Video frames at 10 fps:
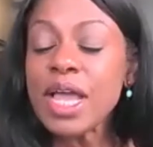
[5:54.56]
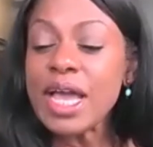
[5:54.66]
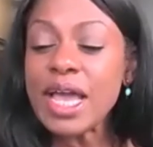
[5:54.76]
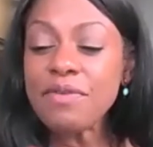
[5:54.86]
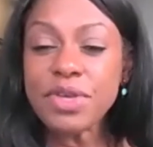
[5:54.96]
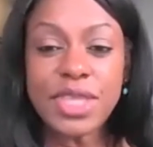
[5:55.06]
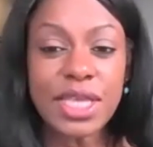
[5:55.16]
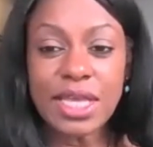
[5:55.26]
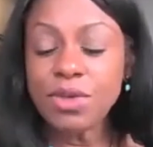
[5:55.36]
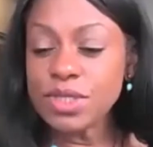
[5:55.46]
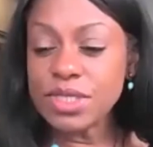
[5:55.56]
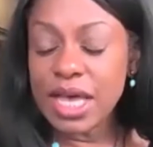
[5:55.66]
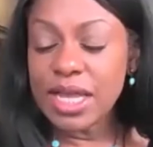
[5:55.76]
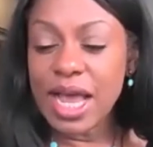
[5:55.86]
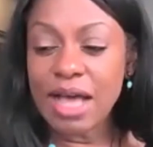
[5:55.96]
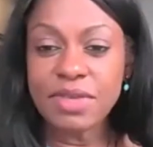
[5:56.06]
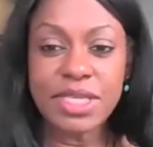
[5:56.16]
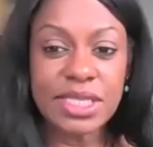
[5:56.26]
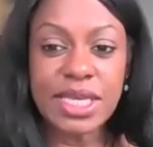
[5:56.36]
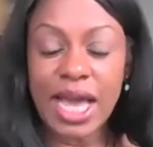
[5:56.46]
Everything that you said,
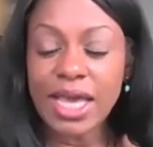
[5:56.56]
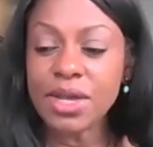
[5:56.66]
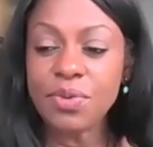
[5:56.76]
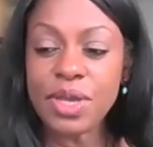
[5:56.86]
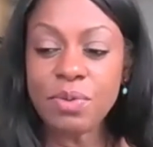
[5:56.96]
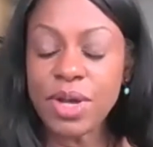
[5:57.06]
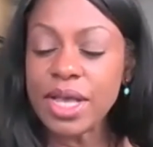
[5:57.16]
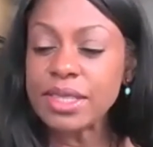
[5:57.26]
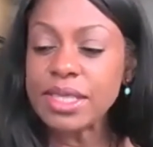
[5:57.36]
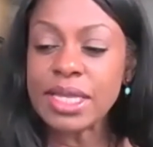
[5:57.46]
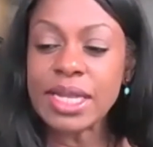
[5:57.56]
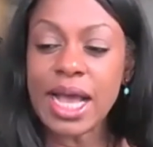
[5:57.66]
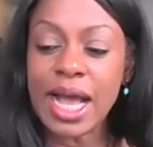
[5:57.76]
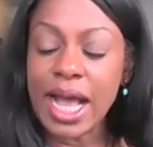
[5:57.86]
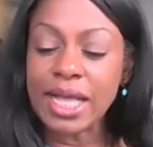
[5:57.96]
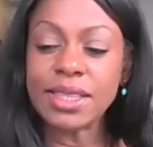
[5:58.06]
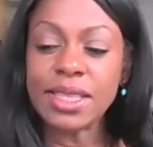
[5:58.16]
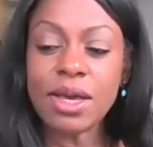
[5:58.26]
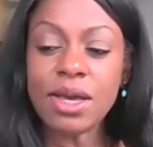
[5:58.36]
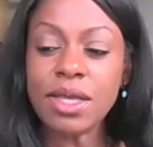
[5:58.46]
obviously, I agree with. And I
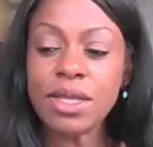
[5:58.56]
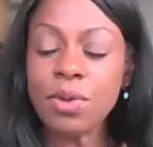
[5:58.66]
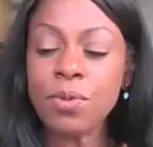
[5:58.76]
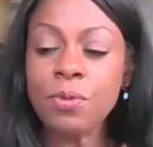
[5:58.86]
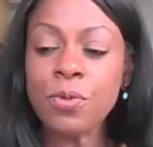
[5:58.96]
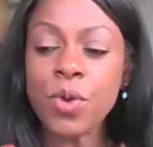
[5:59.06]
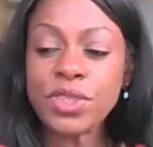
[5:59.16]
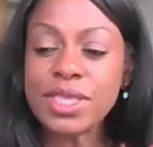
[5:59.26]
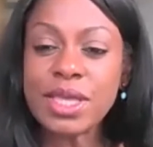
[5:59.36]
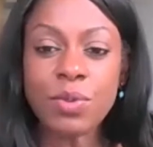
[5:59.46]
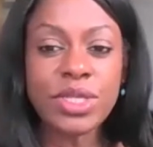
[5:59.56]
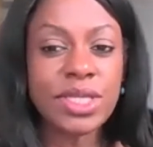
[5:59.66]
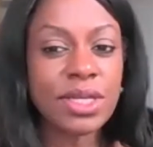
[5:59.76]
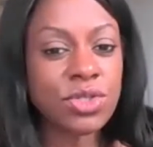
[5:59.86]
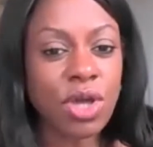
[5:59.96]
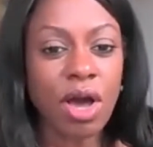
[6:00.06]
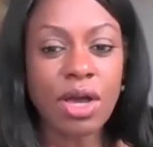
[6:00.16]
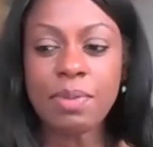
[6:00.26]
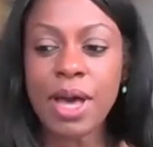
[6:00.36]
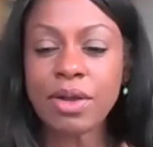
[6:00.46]
think, one thing that we didn't
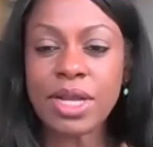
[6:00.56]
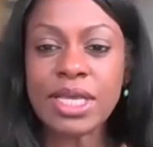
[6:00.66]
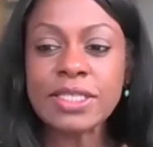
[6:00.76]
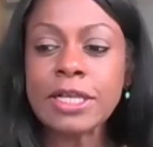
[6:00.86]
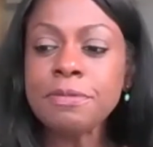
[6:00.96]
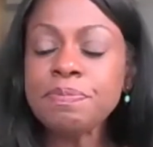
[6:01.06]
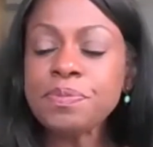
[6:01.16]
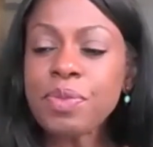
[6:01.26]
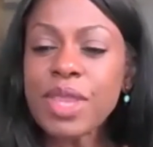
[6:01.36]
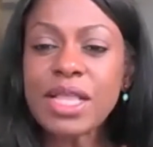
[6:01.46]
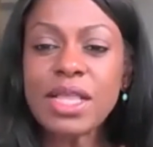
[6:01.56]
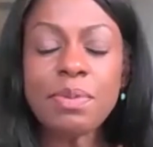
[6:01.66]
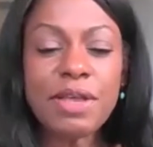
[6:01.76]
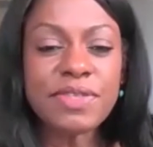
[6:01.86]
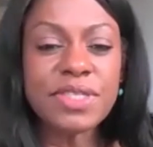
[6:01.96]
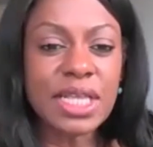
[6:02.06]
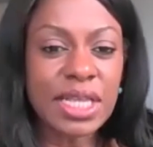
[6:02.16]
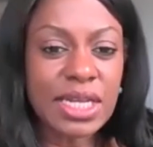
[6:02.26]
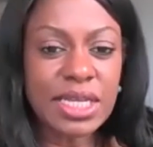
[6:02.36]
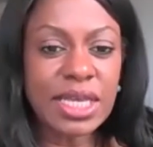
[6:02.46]
talk about is a little bit of
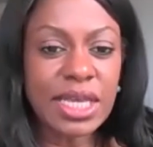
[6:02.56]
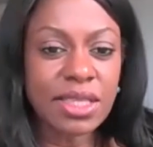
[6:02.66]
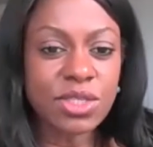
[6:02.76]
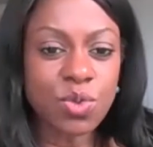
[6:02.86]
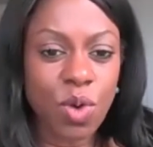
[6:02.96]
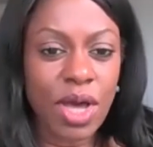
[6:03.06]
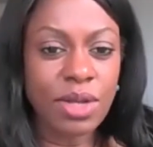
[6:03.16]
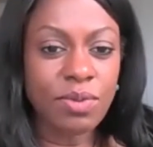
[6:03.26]
salinity in this wine,